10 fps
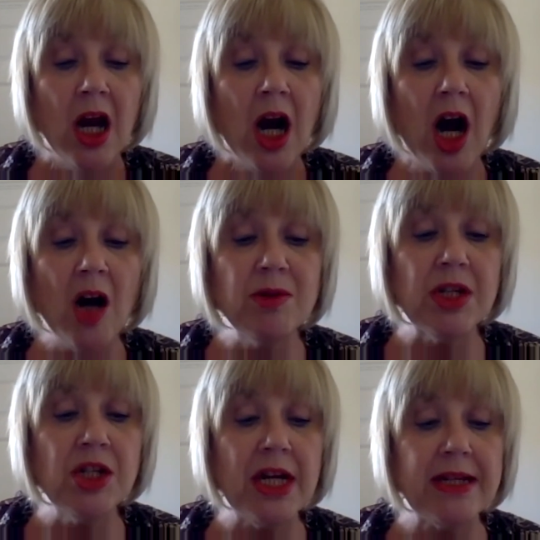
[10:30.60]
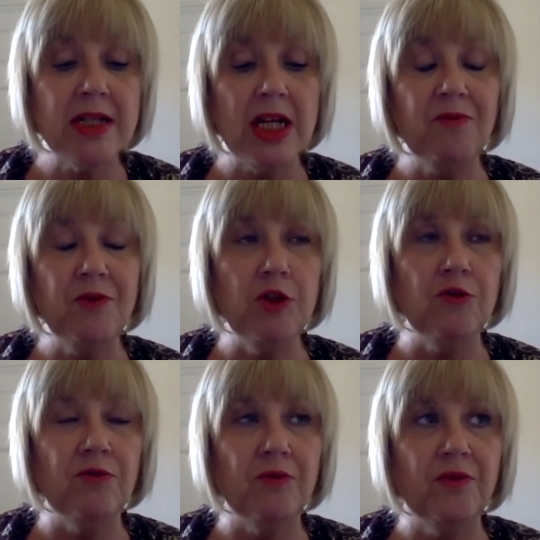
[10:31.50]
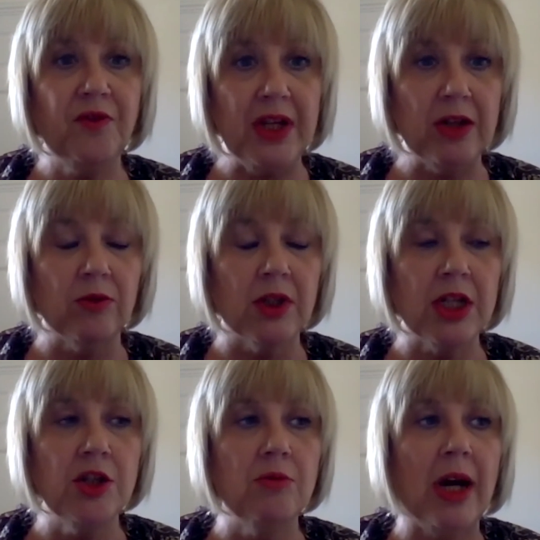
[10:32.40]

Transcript: I would suggest that if you feel that you